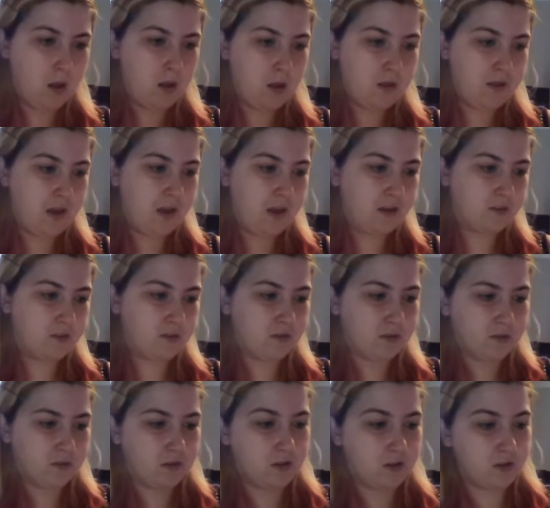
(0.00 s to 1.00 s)
Then
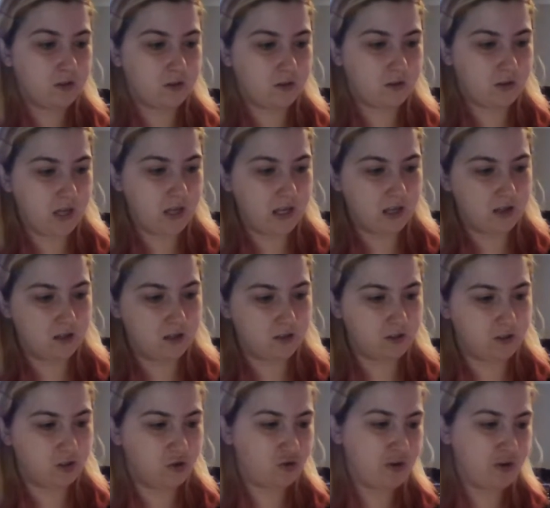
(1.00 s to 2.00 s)
the thing is
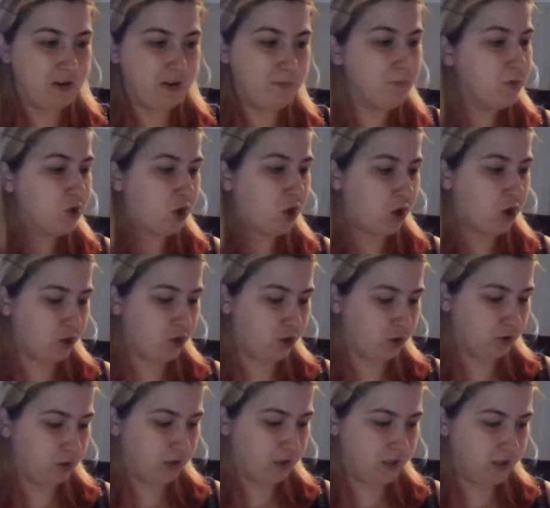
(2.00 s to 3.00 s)
a dream
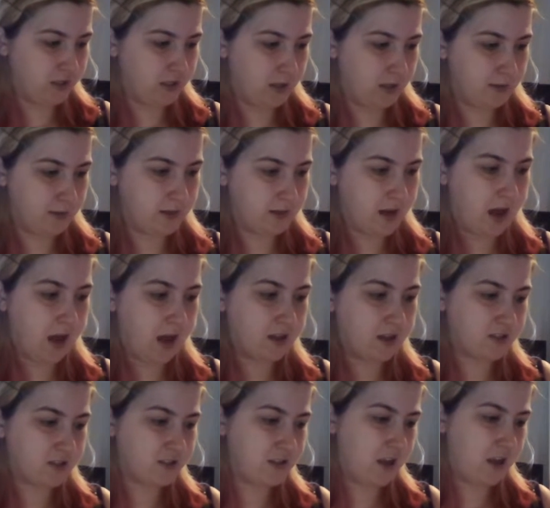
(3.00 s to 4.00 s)
journal, and it says
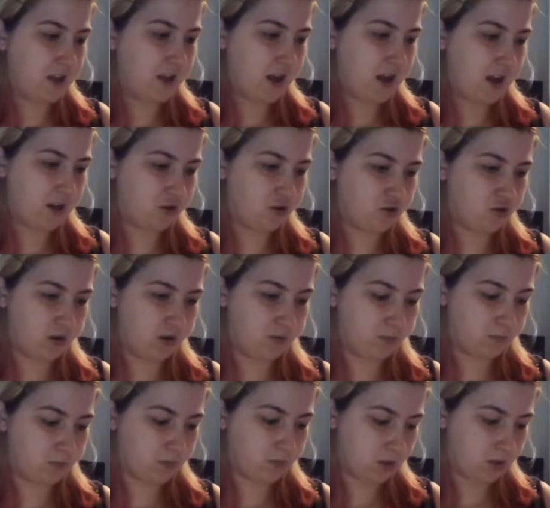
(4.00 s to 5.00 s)
last night I
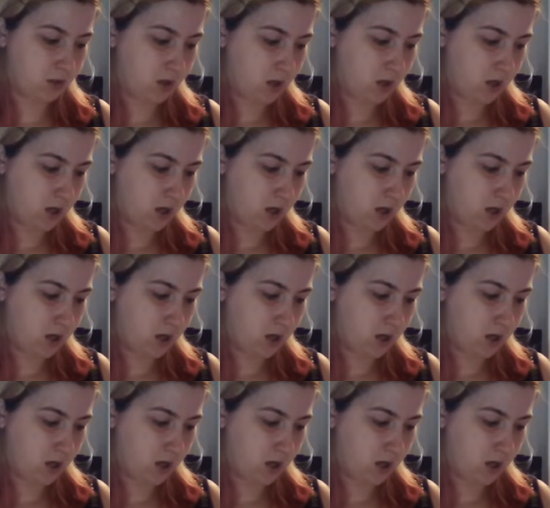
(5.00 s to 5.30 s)
dreamt,